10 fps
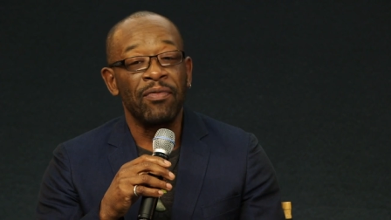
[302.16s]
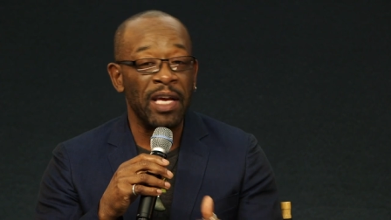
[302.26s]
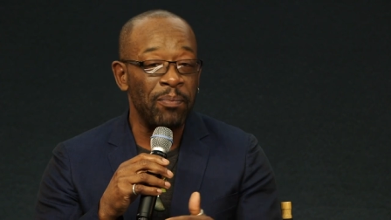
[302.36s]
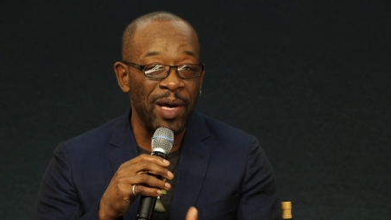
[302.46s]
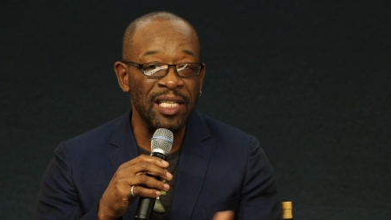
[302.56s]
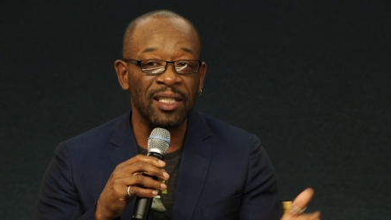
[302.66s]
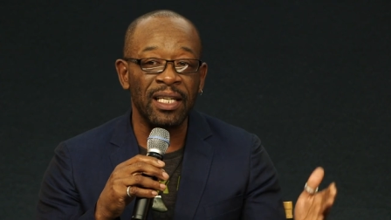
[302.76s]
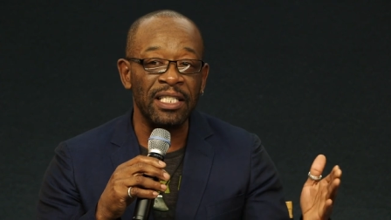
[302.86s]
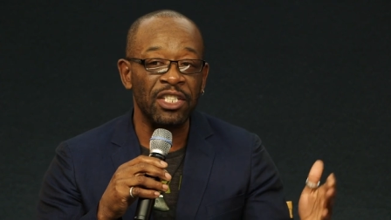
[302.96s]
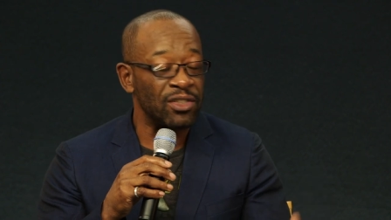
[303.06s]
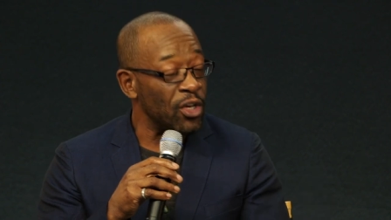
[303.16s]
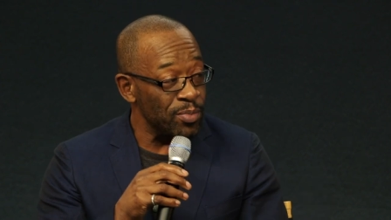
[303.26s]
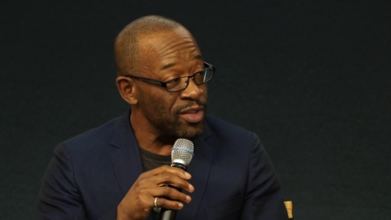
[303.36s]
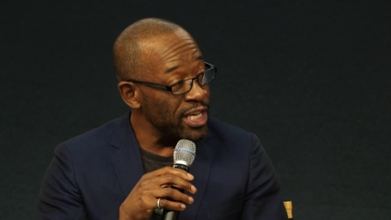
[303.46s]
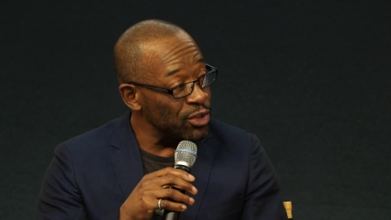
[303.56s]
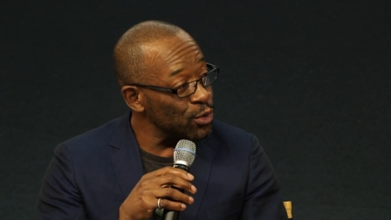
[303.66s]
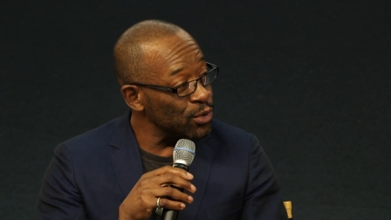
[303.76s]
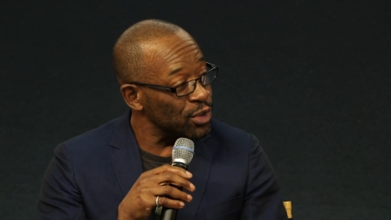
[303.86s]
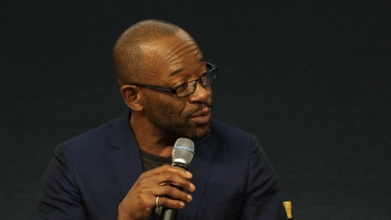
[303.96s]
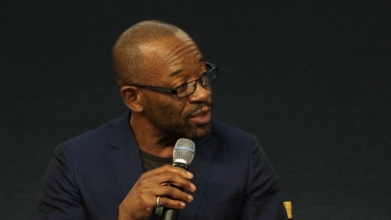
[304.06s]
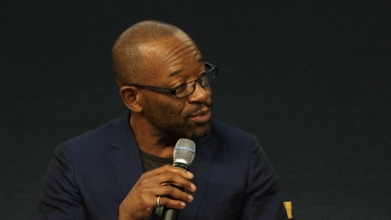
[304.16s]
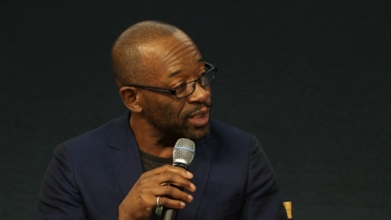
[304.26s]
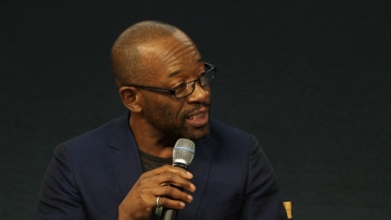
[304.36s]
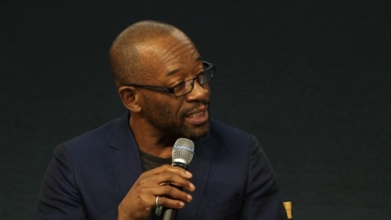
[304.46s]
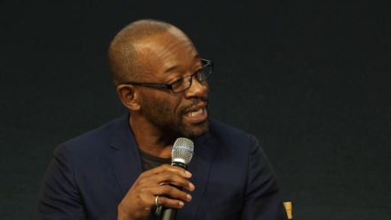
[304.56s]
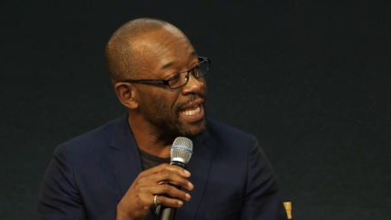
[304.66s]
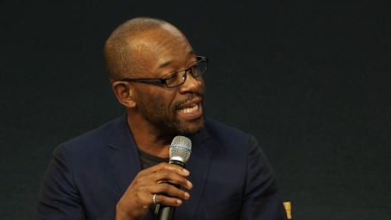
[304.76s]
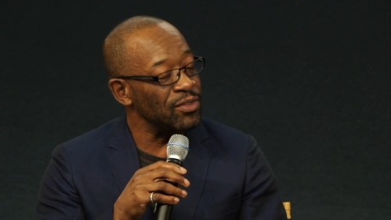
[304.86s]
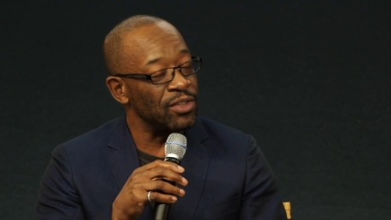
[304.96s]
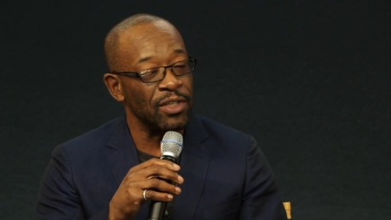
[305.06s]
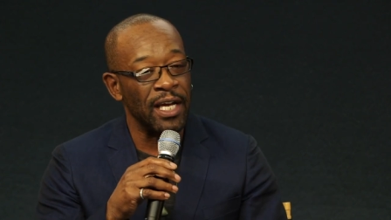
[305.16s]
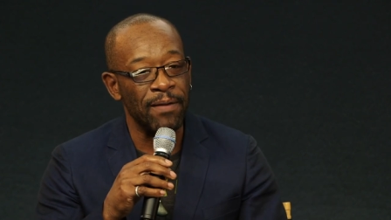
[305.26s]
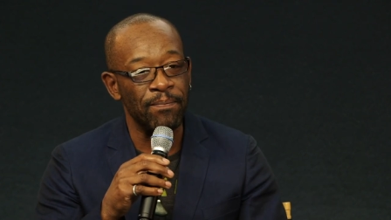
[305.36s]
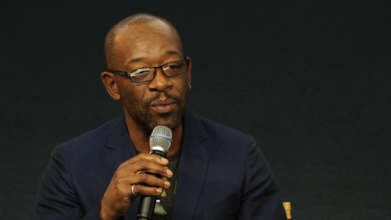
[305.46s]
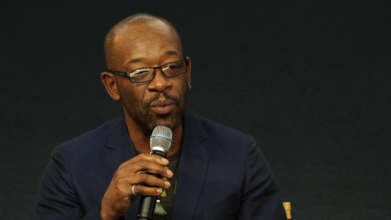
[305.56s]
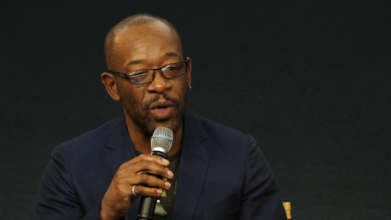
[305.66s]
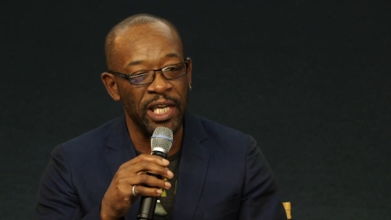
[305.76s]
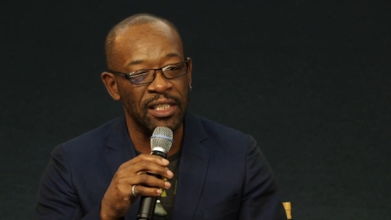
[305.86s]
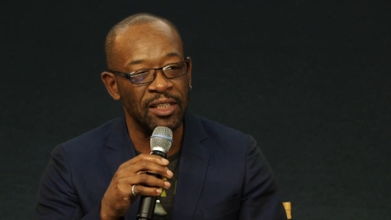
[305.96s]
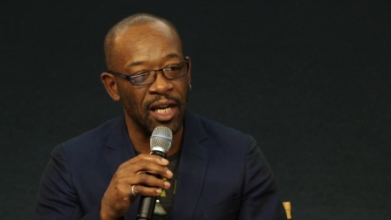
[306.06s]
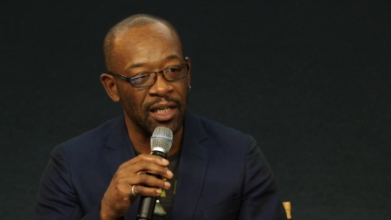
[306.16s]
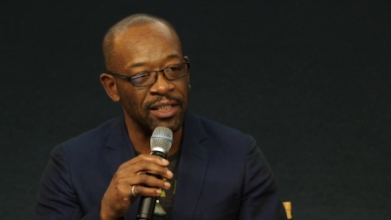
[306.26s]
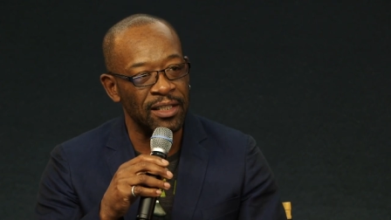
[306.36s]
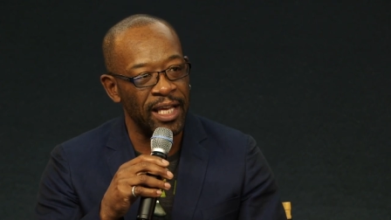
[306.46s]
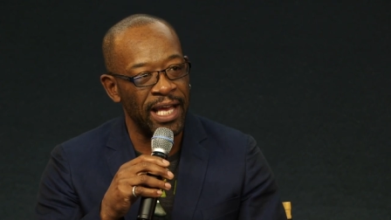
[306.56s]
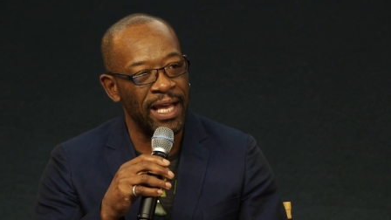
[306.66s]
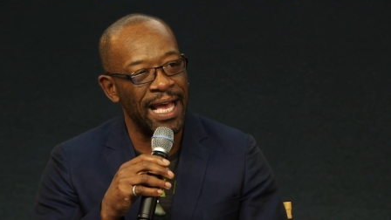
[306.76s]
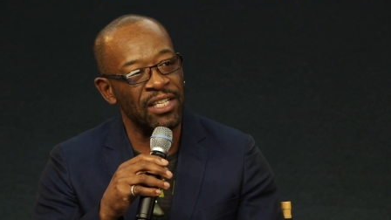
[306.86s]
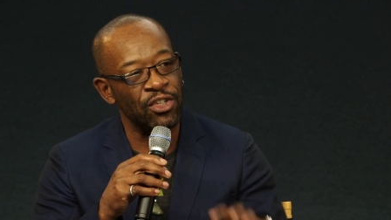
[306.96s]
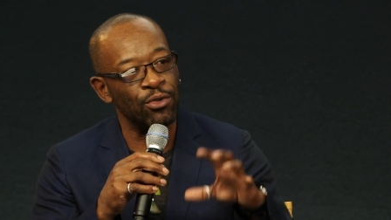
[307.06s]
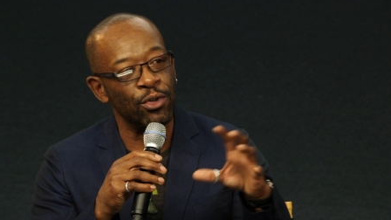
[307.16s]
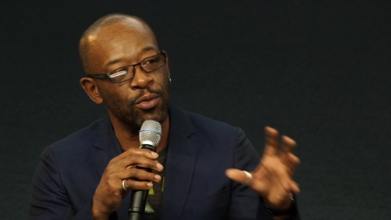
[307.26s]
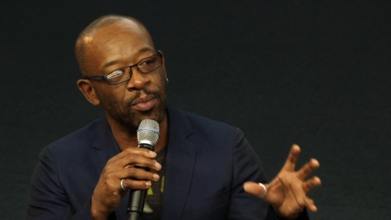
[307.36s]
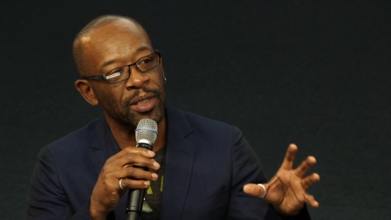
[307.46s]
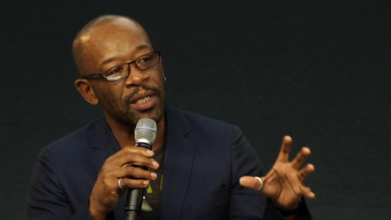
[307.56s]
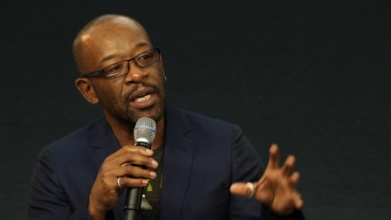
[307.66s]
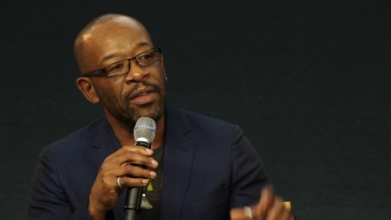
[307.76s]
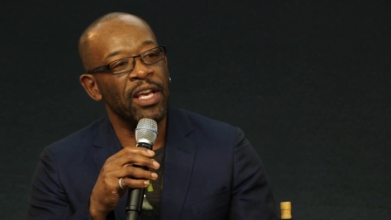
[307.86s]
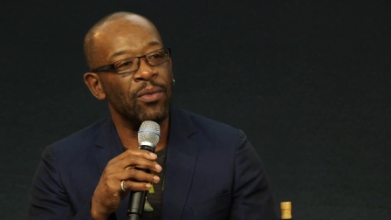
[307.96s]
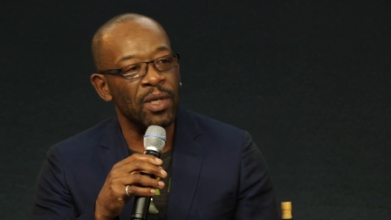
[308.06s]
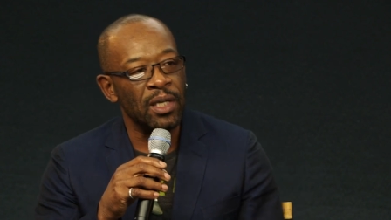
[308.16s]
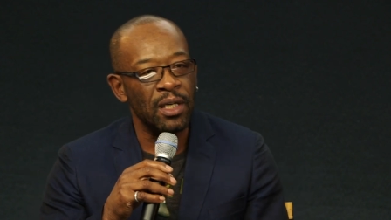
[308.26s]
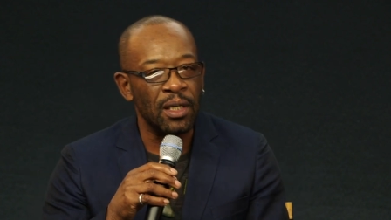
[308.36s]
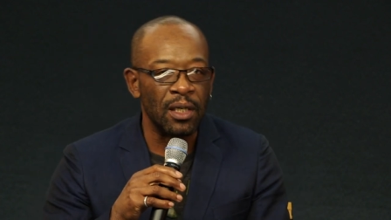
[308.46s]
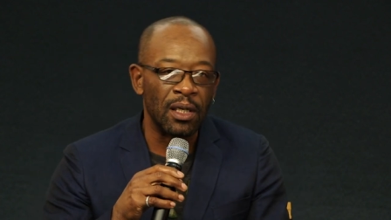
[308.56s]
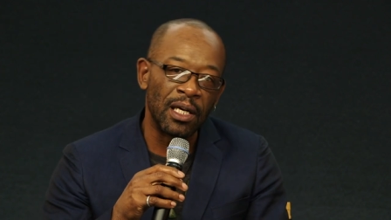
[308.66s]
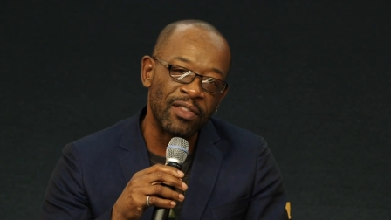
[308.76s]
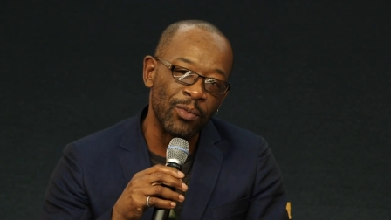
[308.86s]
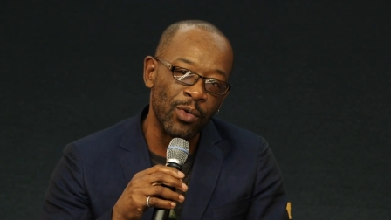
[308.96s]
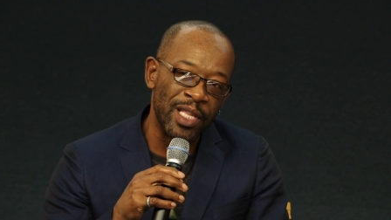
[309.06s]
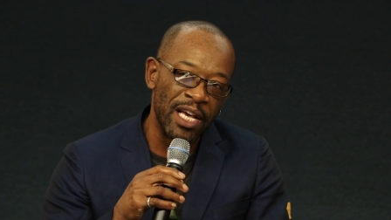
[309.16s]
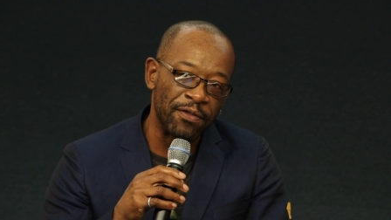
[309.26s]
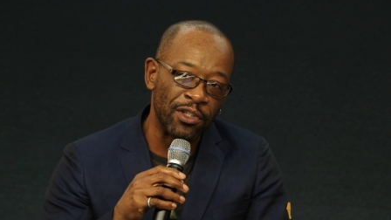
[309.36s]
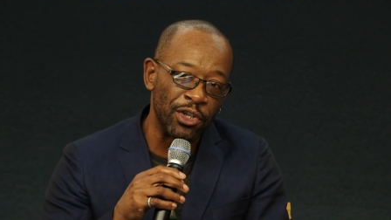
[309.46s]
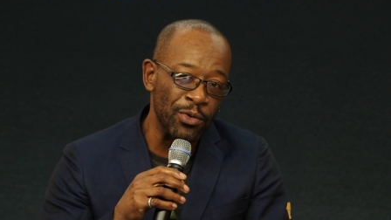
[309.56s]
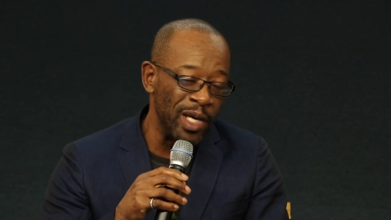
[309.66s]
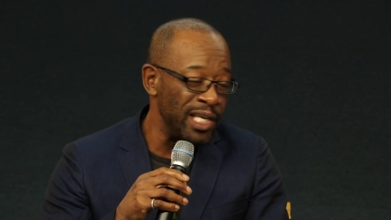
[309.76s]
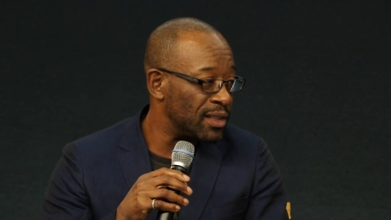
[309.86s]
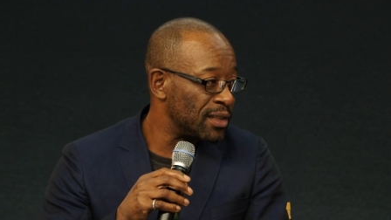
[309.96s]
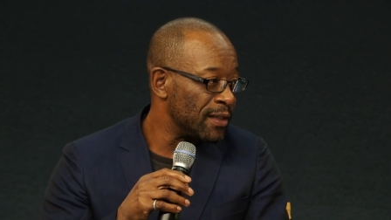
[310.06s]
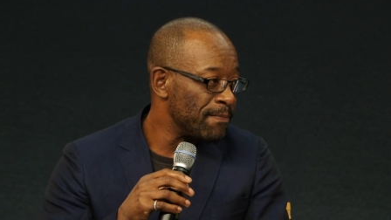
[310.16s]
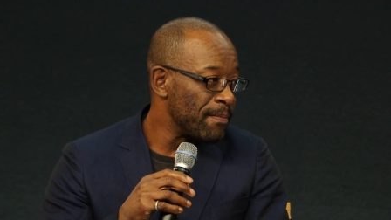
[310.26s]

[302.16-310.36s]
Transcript: they basically just opened their doors to us, really. And um, we started there as a group. There were, I think, we were there for two weeks